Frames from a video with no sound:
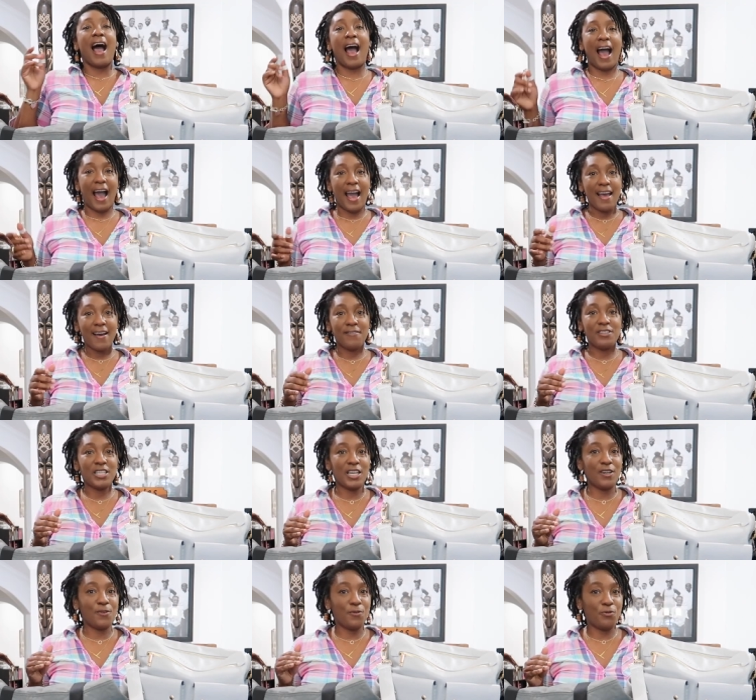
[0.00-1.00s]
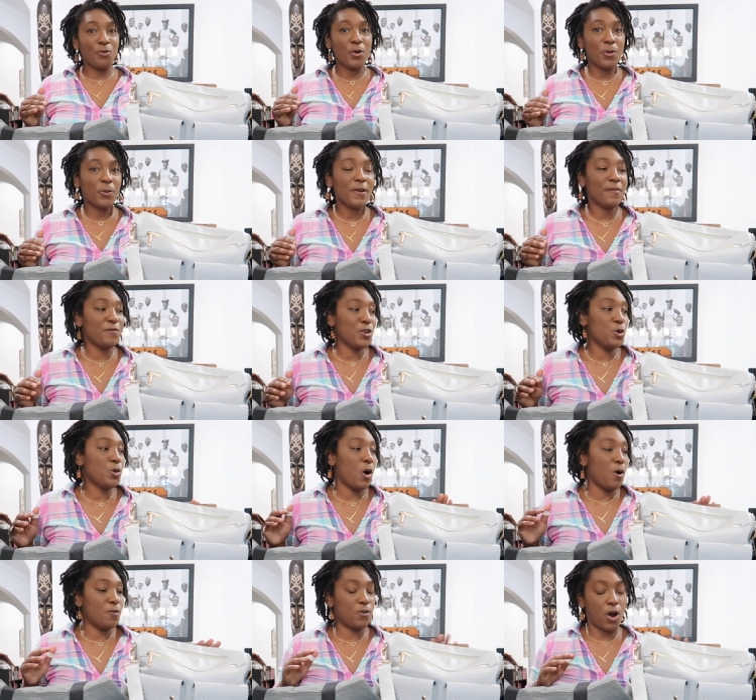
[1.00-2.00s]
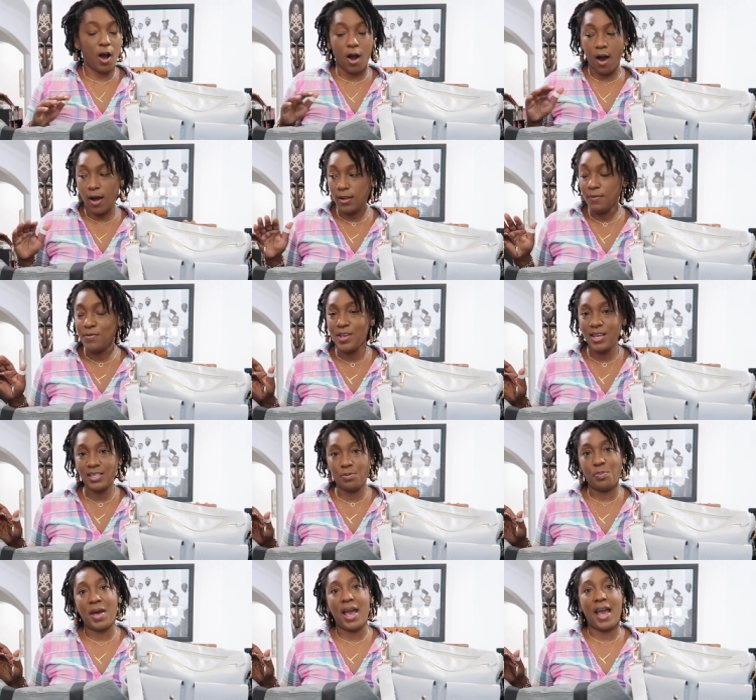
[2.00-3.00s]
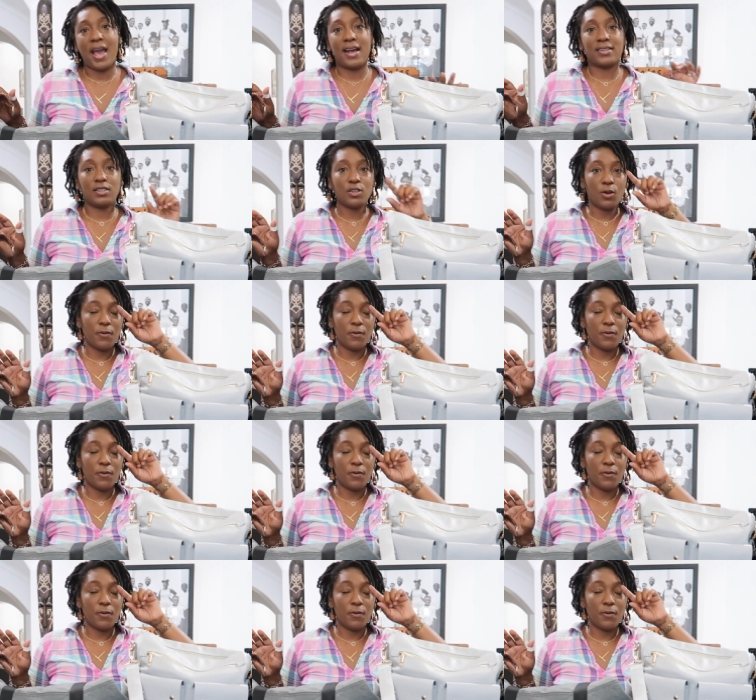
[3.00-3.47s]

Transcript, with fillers: I have done a full review over all of these bags.